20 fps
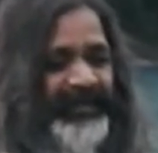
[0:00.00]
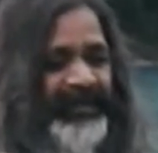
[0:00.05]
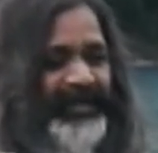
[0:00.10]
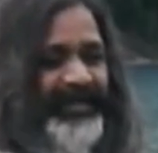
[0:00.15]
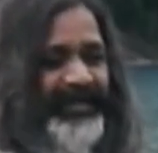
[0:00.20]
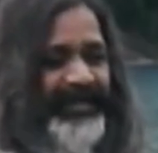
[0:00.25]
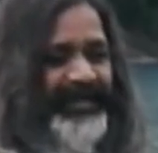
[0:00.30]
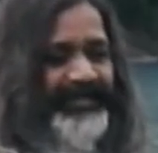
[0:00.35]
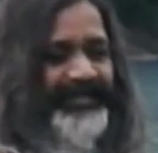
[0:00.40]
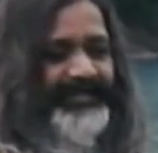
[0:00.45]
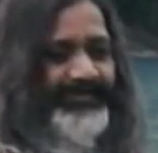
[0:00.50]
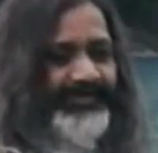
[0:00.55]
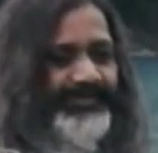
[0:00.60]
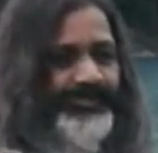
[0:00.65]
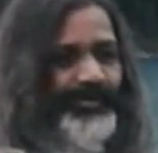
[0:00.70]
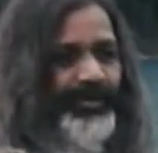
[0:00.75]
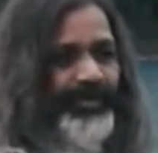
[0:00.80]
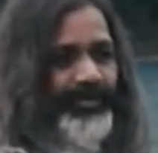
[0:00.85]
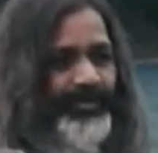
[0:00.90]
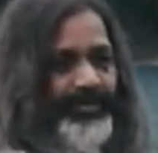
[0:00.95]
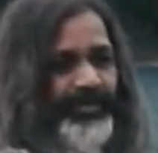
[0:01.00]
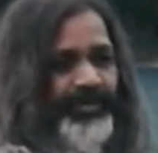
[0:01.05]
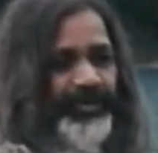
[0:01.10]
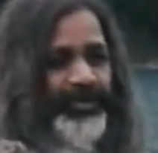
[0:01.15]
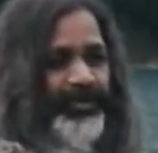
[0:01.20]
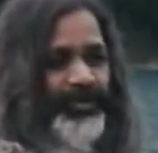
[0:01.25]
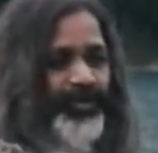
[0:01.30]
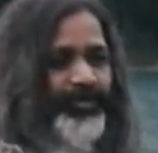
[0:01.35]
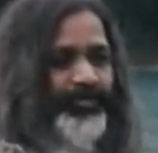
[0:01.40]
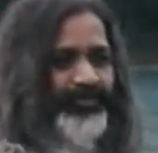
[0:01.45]
and is
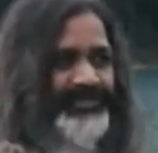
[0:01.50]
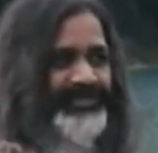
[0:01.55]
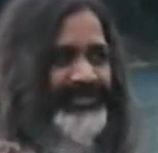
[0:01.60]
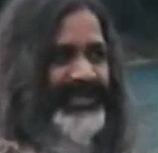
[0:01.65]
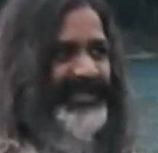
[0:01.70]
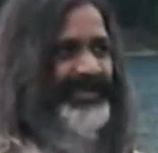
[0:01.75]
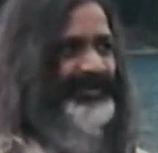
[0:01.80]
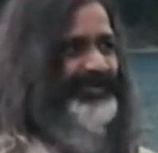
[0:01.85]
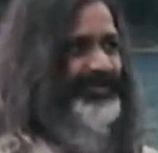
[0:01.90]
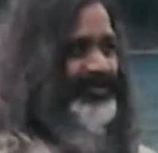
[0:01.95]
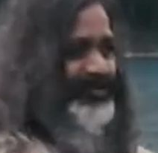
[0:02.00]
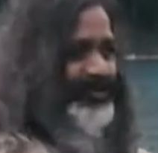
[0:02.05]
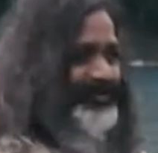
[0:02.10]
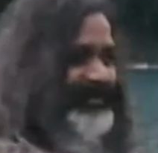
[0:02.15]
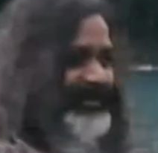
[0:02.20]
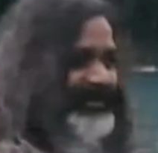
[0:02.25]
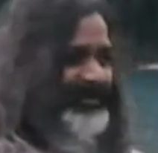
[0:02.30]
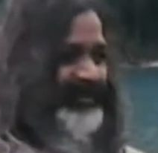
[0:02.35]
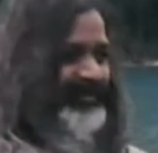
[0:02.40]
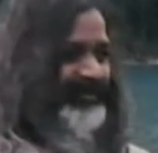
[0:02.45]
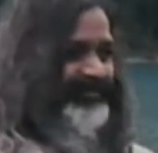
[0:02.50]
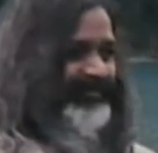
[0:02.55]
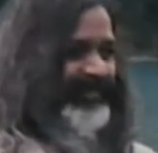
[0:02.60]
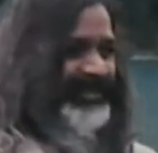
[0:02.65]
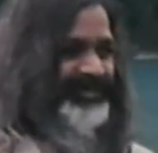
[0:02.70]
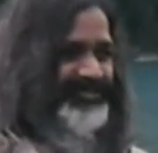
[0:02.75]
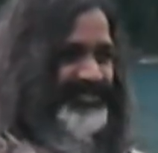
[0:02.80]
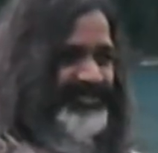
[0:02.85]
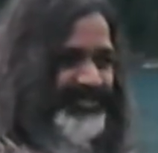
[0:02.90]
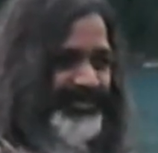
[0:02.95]
overshadowed by the
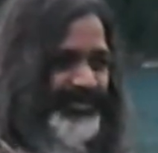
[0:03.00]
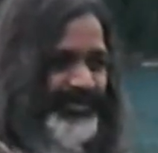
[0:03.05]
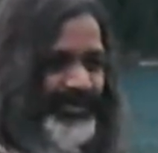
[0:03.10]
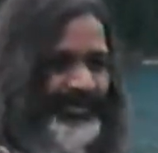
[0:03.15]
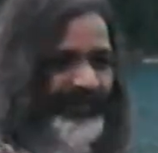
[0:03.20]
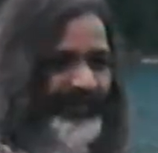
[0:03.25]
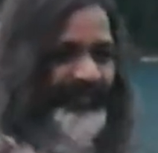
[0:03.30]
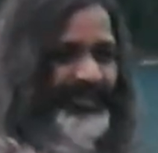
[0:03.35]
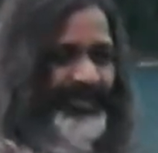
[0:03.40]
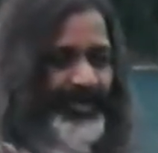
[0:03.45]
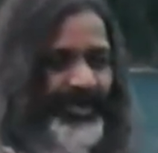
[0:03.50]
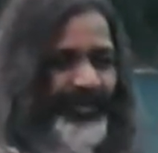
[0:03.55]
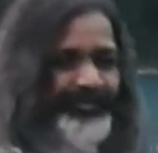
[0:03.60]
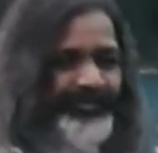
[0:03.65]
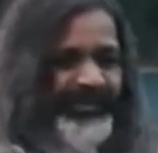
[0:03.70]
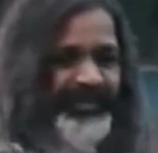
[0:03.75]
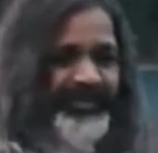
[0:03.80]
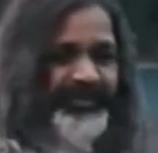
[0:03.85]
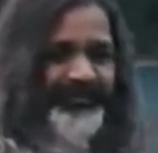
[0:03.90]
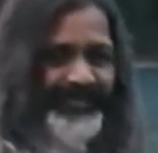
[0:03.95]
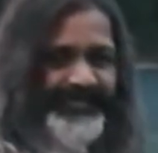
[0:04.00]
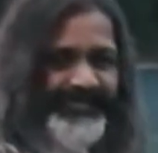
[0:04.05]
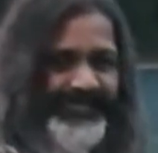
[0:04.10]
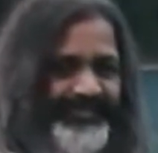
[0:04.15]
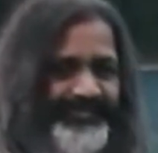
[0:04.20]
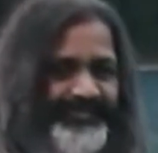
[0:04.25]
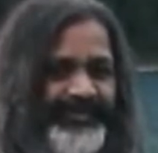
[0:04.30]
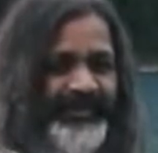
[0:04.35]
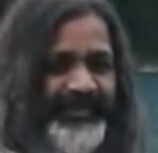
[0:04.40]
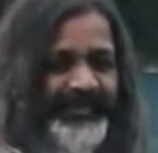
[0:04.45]
reflections of the object of
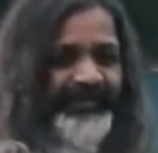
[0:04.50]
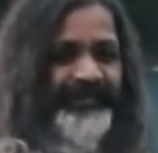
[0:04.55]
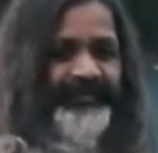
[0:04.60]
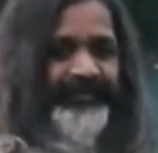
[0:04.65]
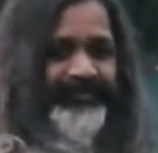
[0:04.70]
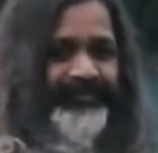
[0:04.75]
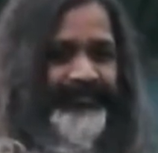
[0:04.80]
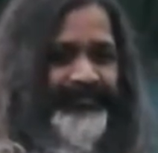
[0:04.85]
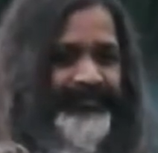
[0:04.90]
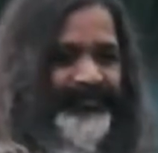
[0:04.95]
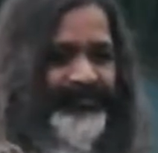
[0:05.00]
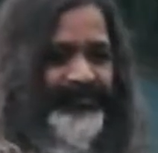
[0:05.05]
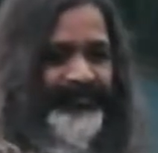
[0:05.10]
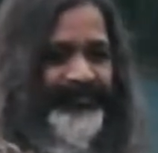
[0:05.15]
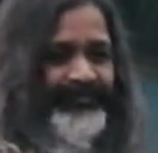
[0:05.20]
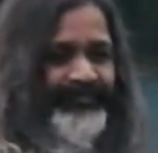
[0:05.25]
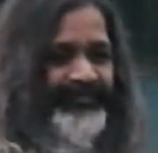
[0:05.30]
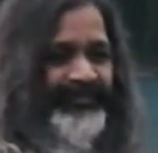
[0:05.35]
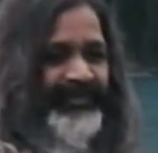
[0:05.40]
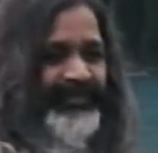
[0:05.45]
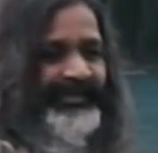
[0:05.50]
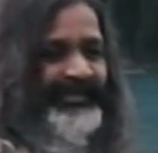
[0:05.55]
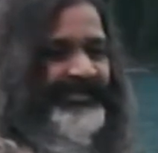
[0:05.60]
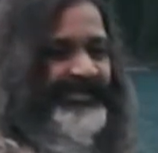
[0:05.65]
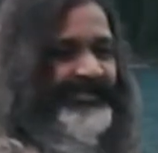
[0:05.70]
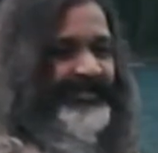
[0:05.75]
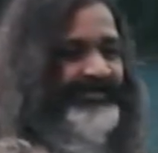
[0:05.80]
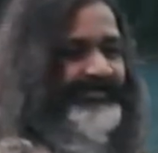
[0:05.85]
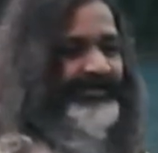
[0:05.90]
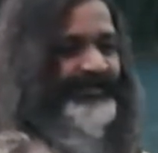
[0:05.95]
perception,
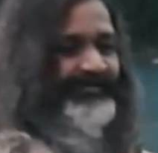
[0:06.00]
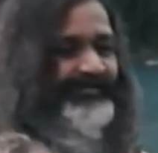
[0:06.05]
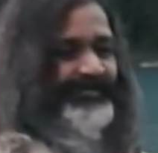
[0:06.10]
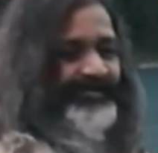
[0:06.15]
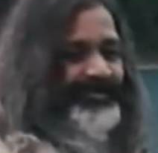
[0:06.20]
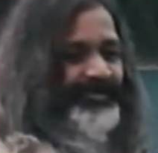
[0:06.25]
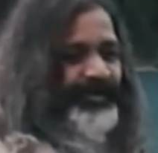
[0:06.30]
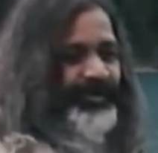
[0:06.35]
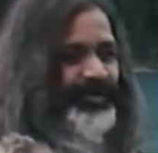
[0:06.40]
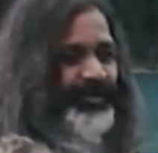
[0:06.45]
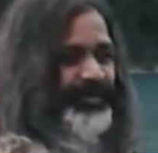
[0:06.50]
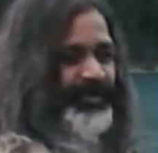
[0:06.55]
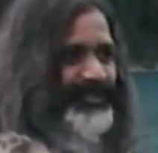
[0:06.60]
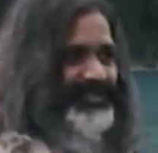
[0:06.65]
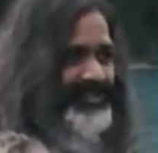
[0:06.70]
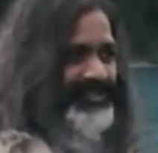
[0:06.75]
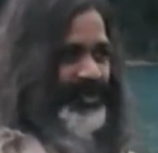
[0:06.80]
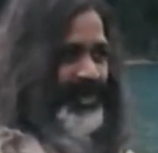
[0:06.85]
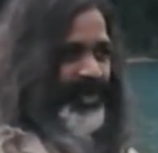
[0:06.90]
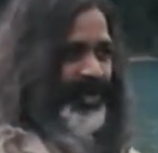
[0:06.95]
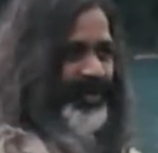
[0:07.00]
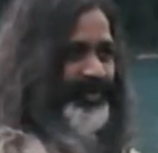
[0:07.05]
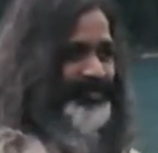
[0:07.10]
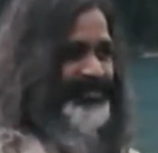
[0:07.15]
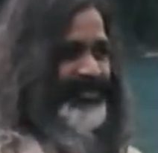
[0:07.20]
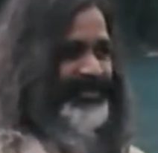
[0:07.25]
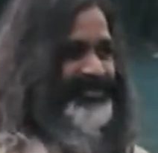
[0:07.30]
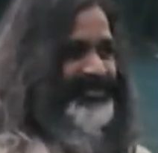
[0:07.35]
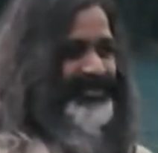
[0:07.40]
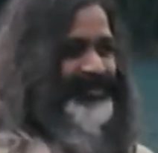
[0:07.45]
then only the
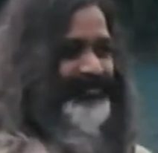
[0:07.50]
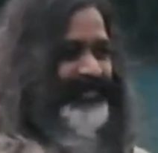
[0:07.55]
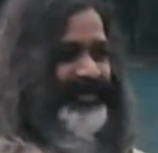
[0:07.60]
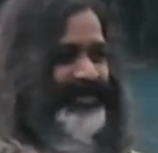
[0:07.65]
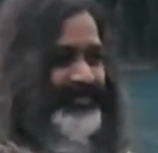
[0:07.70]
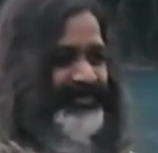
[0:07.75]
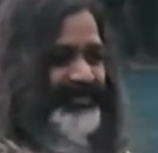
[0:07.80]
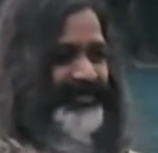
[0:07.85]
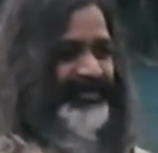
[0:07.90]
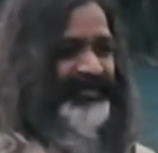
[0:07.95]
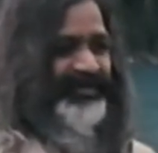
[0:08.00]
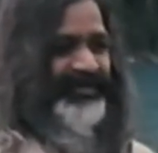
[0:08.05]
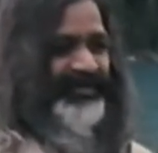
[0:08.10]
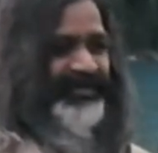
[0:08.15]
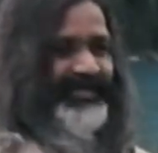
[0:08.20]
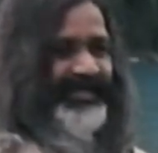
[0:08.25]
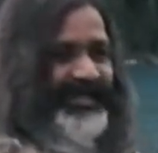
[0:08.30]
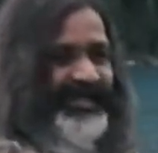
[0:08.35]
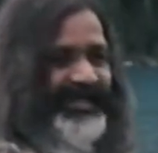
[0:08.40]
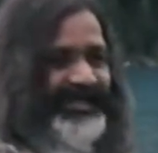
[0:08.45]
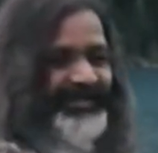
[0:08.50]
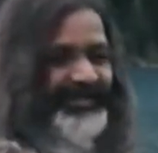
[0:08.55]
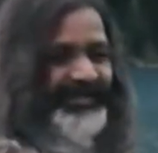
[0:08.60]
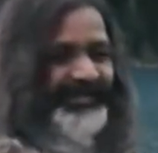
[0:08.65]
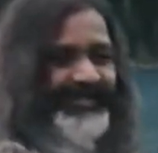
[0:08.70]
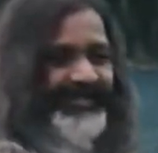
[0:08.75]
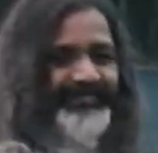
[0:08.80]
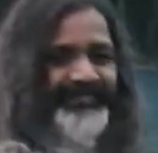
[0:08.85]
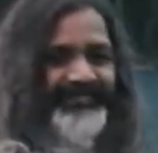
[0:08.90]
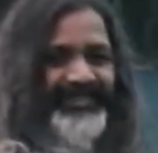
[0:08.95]
object remains and the
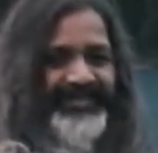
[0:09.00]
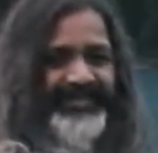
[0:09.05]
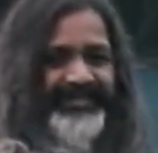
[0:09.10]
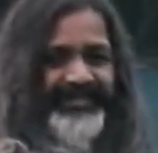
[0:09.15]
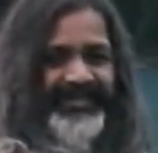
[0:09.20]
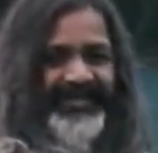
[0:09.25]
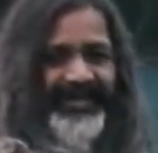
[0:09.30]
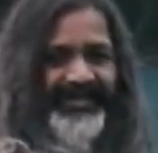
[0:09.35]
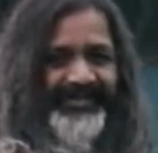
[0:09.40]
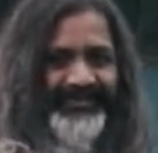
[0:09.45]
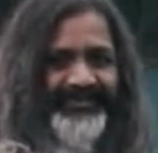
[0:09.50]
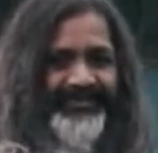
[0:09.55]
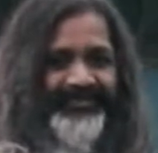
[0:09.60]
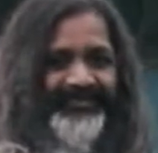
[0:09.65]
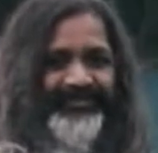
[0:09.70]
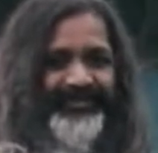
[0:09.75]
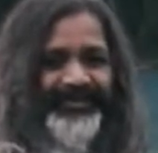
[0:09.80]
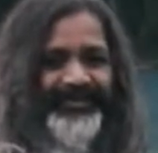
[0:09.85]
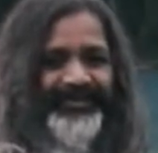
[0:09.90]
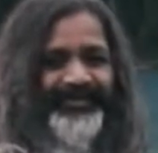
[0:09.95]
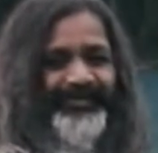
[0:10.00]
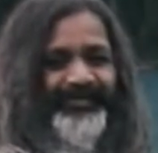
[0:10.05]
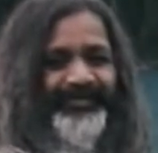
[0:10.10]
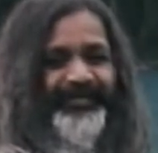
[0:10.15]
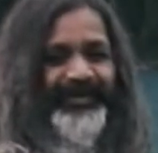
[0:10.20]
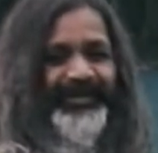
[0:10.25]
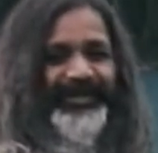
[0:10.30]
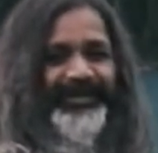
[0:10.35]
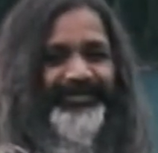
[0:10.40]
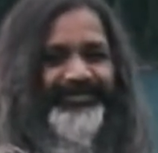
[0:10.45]
subject as if
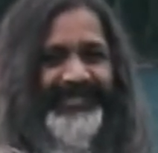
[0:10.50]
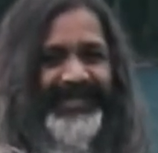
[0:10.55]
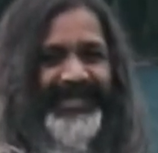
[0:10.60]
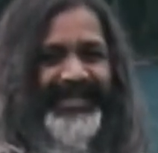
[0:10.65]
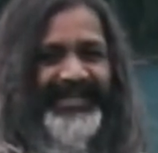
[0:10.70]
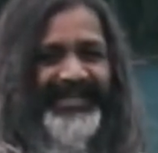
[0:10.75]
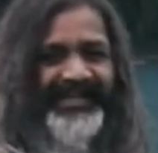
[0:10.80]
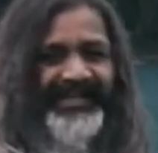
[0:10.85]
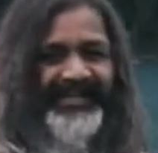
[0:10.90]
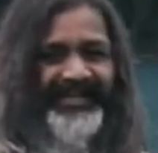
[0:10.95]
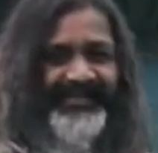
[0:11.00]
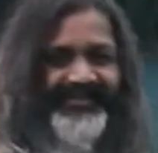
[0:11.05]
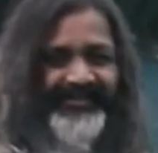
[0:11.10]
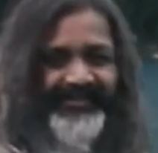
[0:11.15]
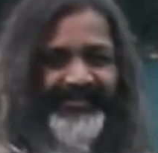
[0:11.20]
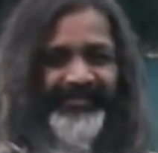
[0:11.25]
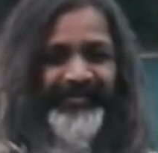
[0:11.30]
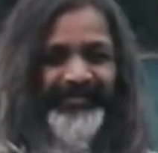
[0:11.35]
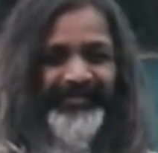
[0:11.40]
becomes annihilated.